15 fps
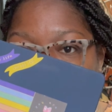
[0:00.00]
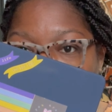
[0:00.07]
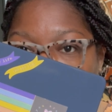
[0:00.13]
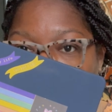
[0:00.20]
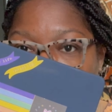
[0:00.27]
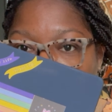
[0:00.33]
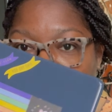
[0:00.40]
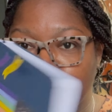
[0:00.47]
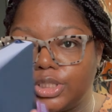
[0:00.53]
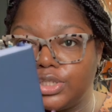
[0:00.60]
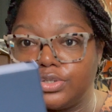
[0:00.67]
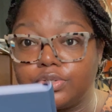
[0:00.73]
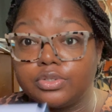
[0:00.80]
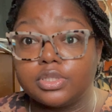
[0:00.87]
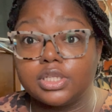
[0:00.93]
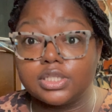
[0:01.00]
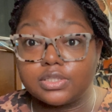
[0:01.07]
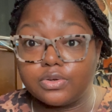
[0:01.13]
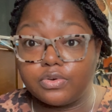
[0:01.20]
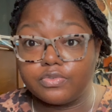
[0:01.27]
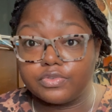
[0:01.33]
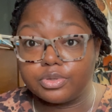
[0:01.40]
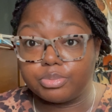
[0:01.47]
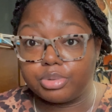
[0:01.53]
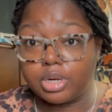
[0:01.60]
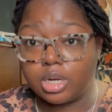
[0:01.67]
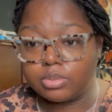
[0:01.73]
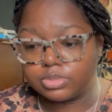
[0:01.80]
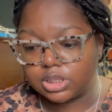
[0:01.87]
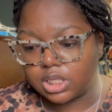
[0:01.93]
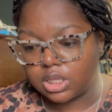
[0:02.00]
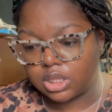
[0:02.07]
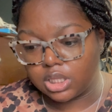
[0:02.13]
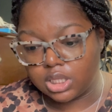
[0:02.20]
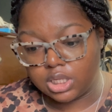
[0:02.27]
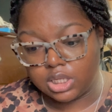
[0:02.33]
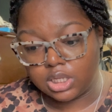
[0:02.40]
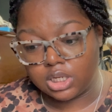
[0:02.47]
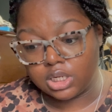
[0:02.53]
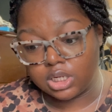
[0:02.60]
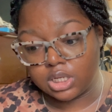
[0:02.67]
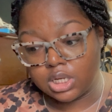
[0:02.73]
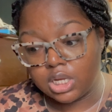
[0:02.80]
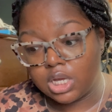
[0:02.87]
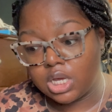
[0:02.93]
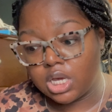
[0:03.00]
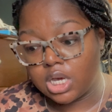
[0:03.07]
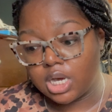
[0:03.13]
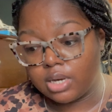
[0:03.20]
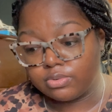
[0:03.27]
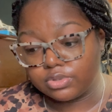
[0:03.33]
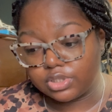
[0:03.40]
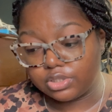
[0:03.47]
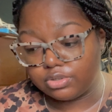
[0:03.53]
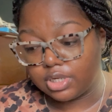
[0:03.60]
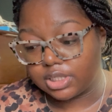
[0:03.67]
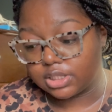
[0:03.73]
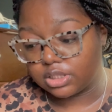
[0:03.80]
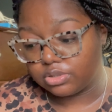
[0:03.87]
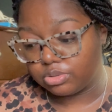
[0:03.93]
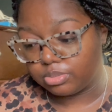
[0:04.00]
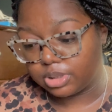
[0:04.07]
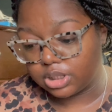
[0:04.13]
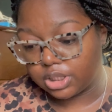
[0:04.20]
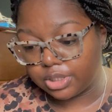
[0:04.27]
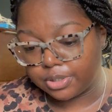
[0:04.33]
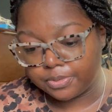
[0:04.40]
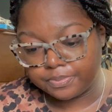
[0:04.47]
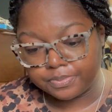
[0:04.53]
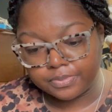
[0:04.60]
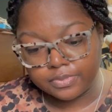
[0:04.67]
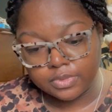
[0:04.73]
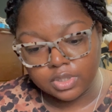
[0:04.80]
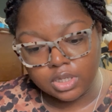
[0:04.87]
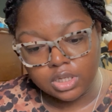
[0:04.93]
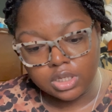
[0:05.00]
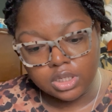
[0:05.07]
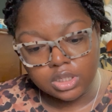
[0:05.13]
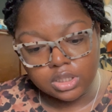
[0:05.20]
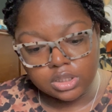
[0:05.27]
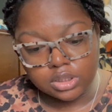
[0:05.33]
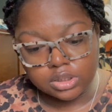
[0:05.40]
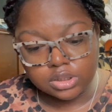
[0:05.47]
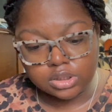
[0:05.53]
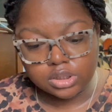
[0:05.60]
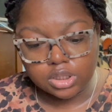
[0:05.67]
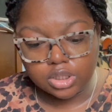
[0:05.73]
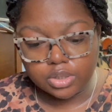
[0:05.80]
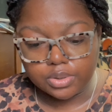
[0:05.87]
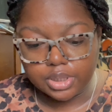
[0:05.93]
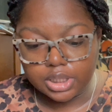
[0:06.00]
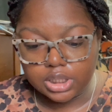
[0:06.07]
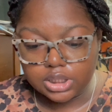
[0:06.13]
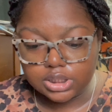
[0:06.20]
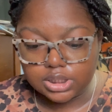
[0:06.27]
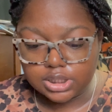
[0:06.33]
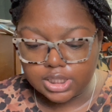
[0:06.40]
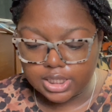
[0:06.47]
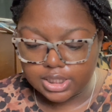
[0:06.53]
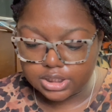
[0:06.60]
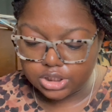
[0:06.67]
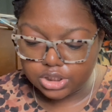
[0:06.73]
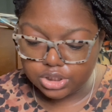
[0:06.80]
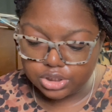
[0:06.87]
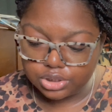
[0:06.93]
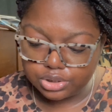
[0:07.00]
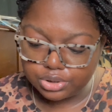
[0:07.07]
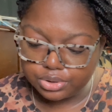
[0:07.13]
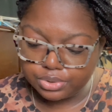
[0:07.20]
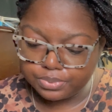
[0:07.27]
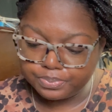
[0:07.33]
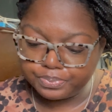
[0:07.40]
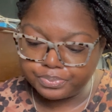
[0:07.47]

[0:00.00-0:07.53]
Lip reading: Here's my journal. Let's go over the prompt and then I will see you guys a little bit later. So it is day 2.